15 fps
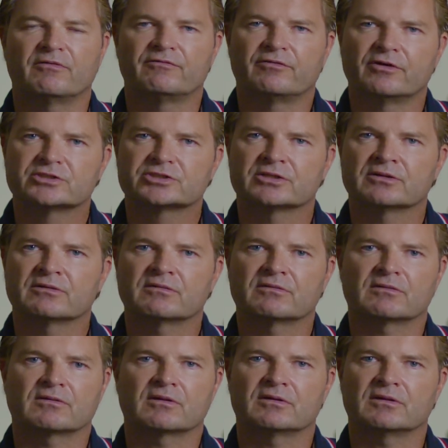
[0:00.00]

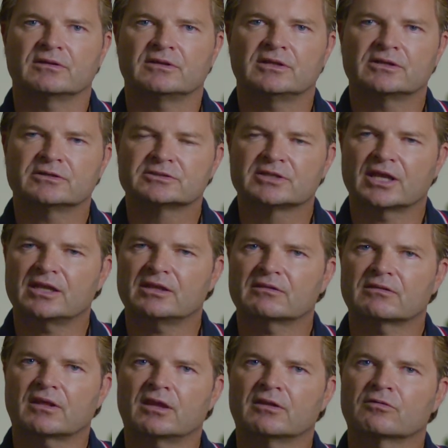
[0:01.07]
versions, year
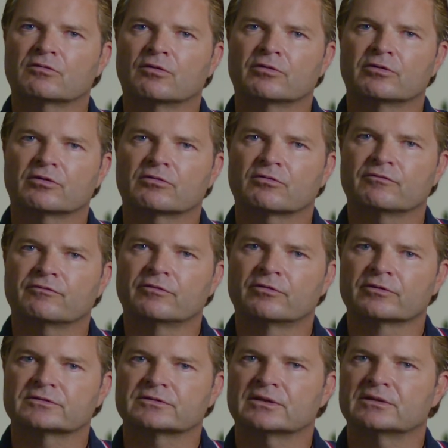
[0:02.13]
dates, and so on and so
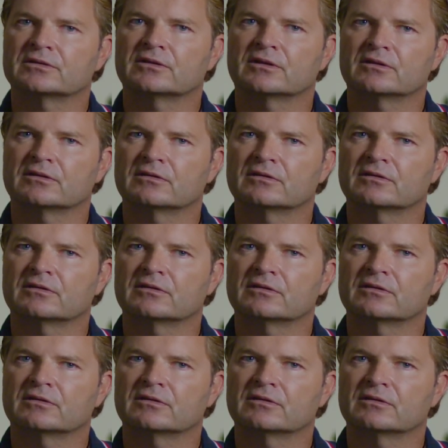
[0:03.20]
forth, and